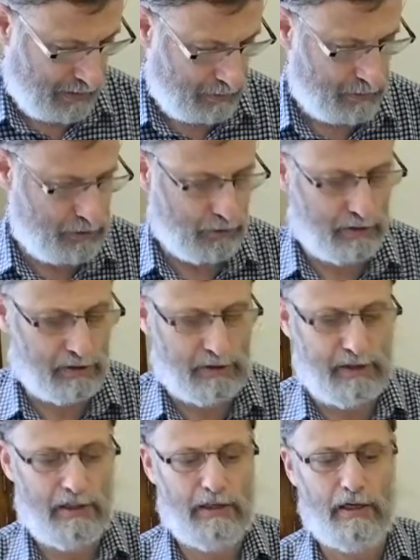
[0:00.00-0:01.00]
And as you can
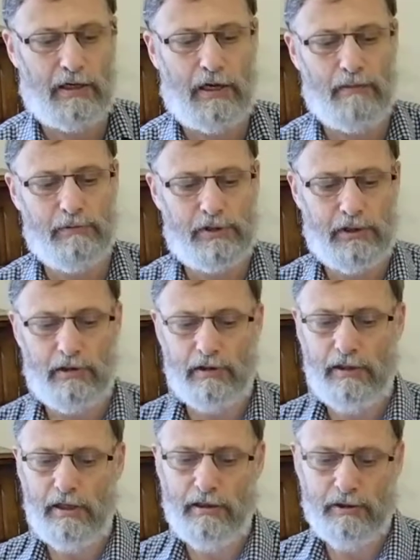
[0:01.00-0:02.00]
see, that camera's in good
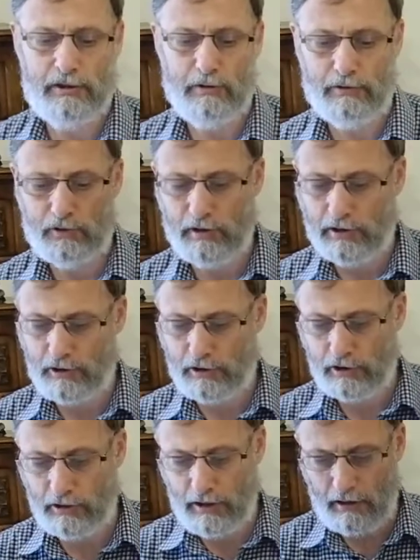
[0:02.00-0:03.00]
nick, there's no scratches
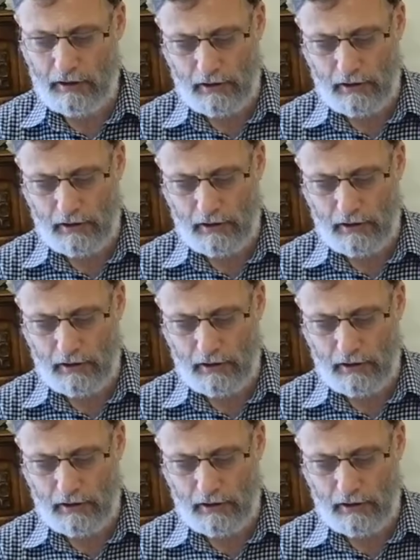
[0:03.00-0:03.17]
on it.